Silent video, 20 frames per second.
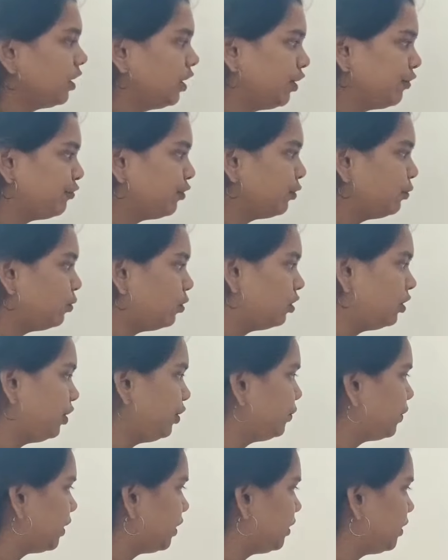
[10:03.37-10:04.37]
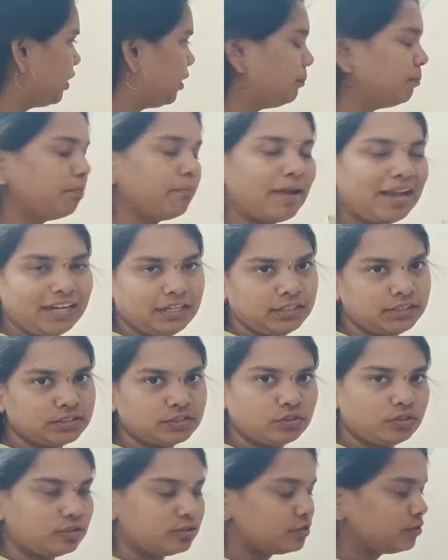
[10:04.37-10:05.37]
If you want, you can keep
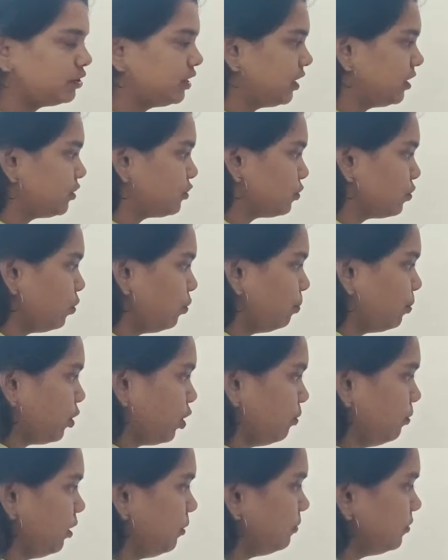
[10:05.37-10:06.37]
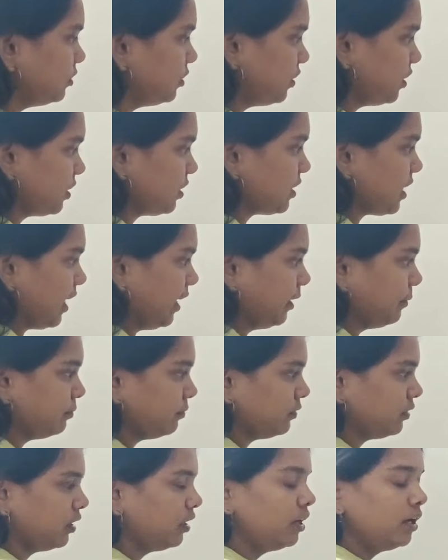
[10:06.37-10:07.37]
minus also. There is no problem. Just
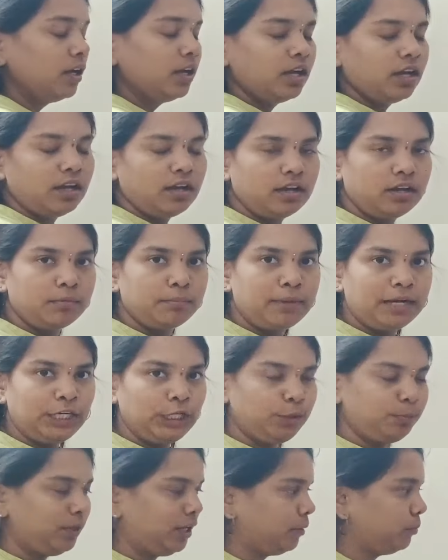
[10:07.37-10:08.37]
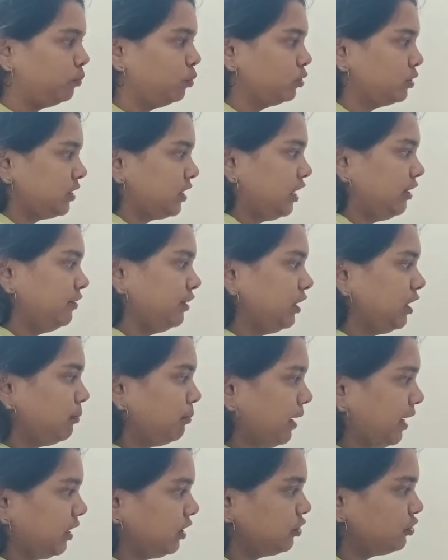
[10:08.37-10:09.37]
I'm multiplying both sides with
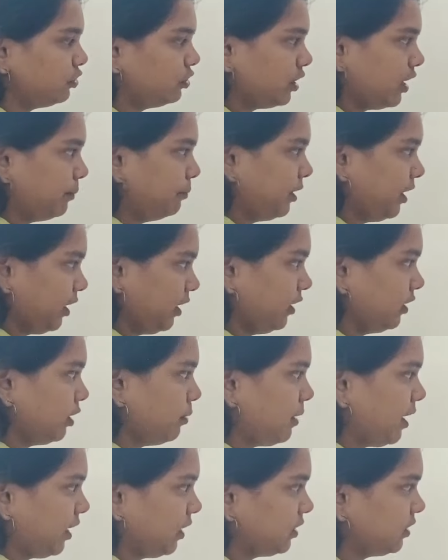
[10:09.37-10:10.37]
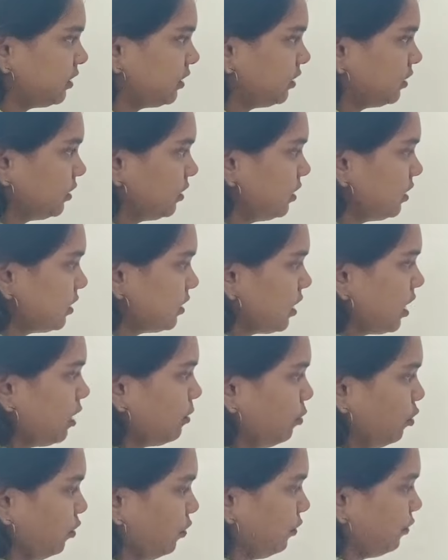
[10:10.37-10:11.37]
the minus, or I'm taking the minus in this
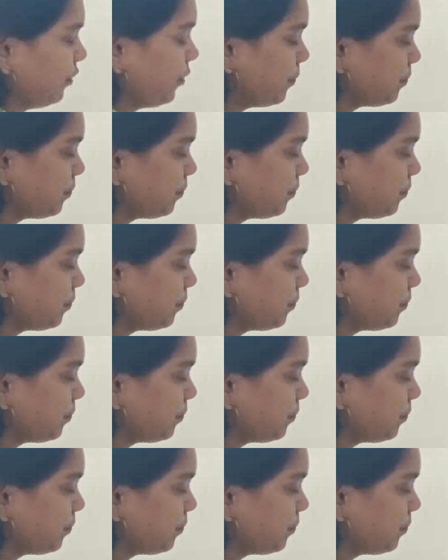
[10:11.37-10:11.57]
above.